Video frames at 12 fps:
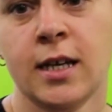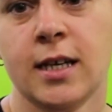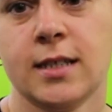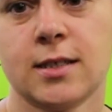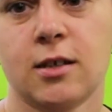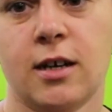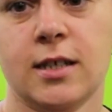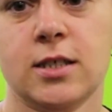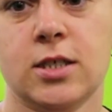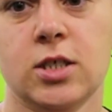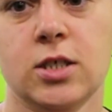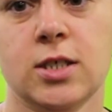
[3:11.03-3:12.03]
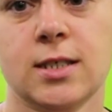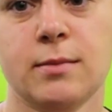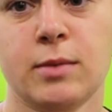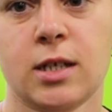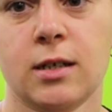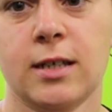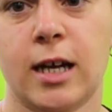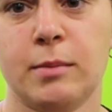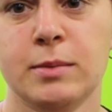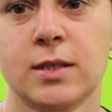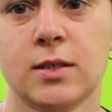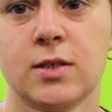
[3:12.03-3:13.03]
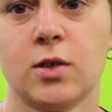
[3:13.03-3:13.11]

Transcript: it's got just some little nubs,